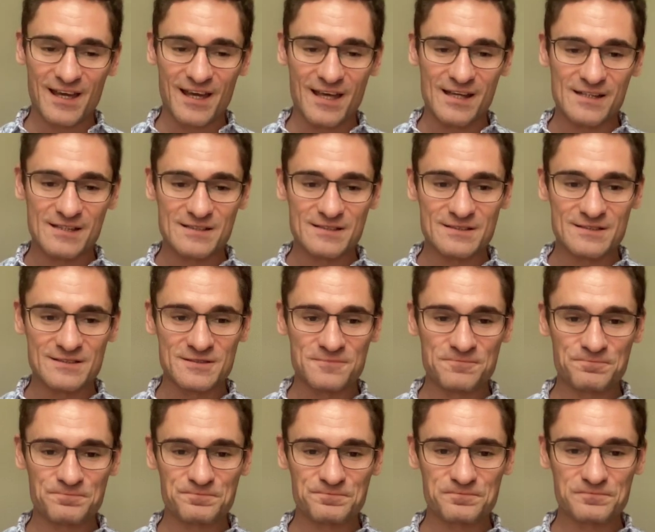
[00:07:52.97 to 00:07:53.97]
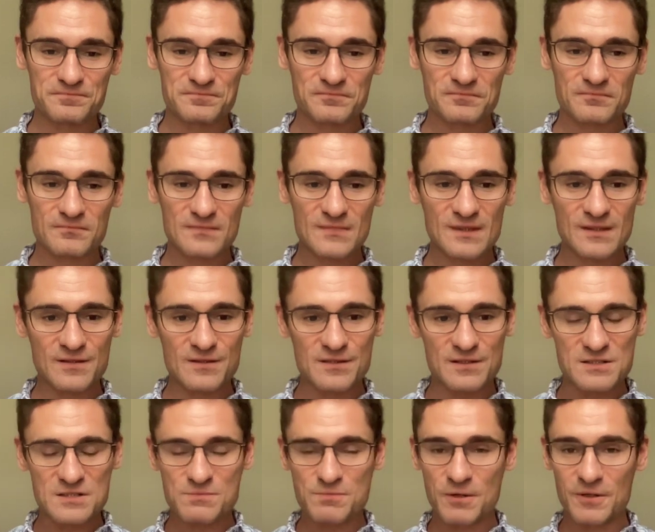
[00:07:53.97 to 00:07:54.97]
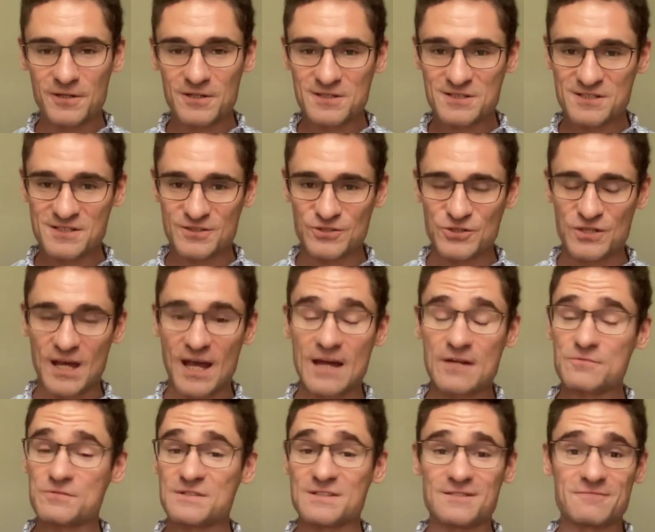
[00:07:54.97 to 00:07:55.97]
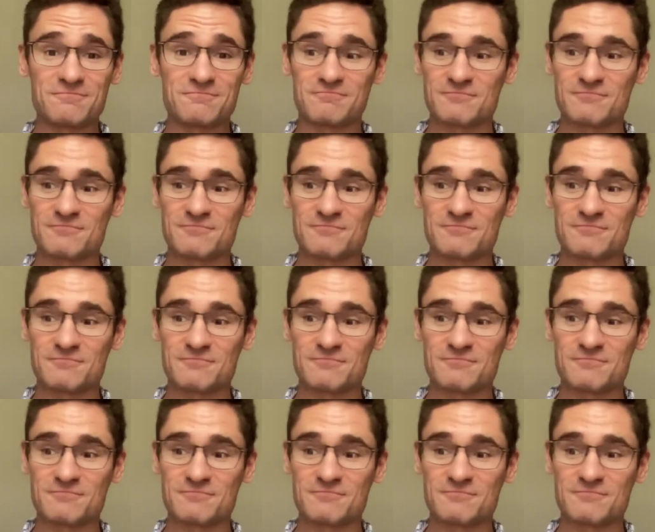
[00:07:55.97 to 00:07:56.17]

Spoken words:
And the experience that she had was that,